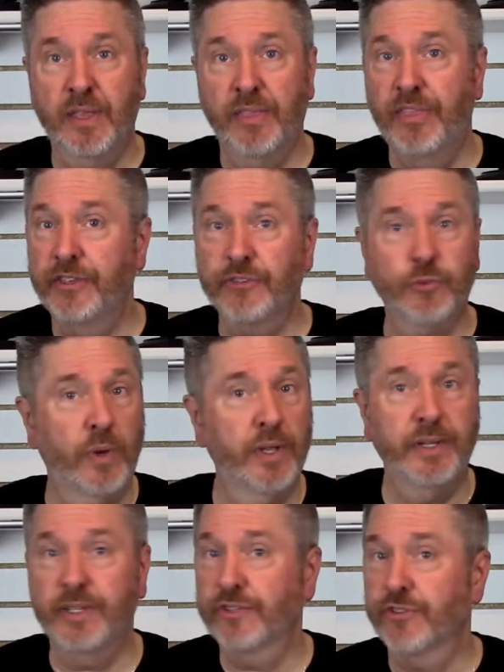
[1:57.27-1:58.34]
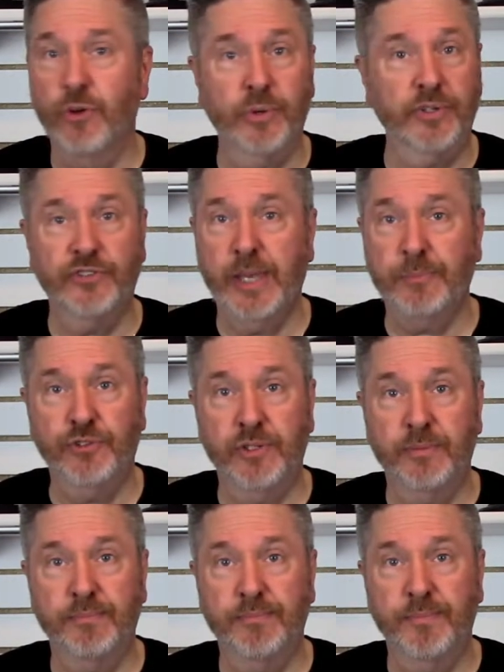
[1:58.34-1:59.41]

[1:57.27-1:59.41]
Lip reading: This one is no exception.